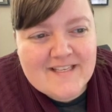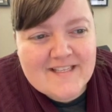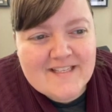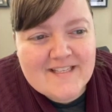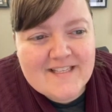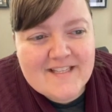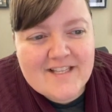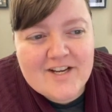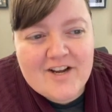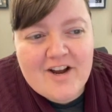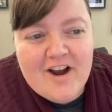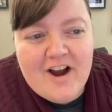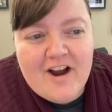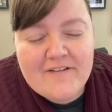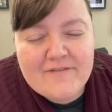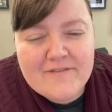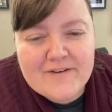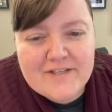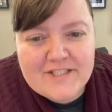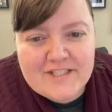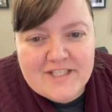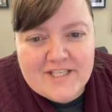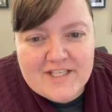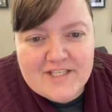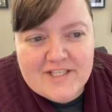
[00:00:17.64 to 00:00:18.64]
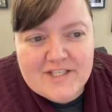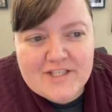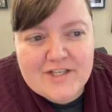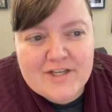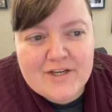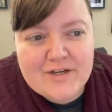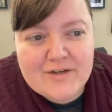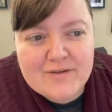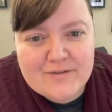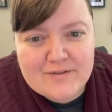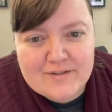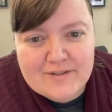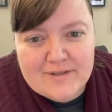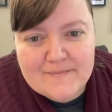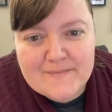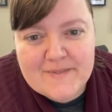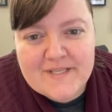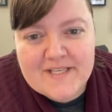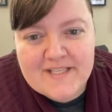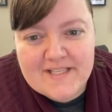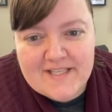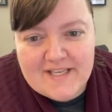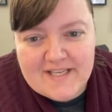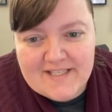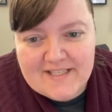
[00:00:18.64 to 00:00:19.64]
The conversation goes
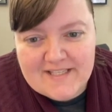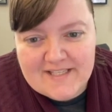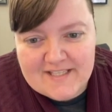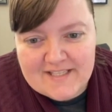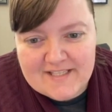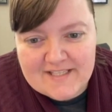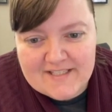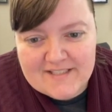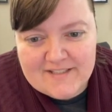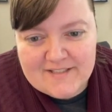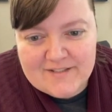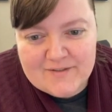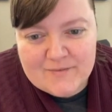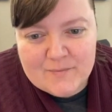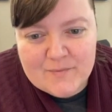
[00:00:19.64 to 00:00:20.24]
something like this.